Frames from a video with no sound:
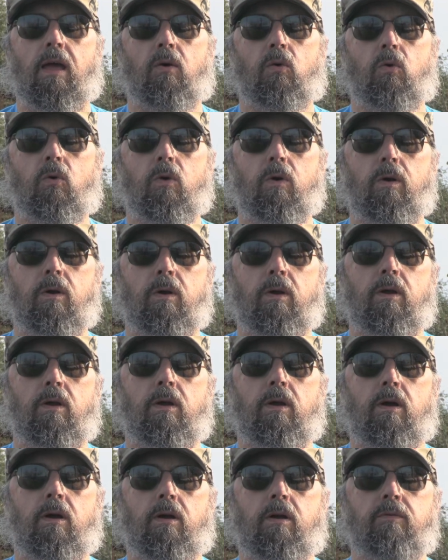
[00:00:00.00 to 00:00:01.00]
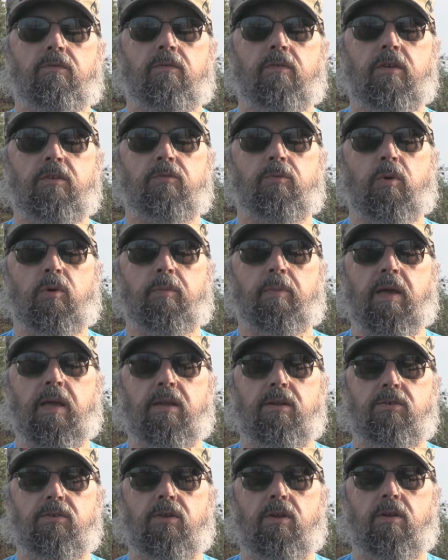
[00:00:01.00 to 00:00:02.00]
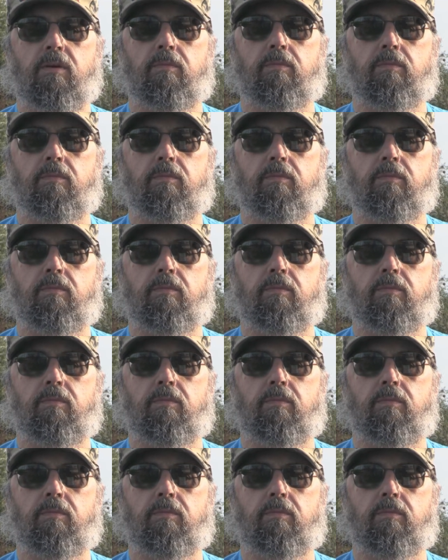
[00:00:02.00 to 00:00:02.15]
or our Facebook page.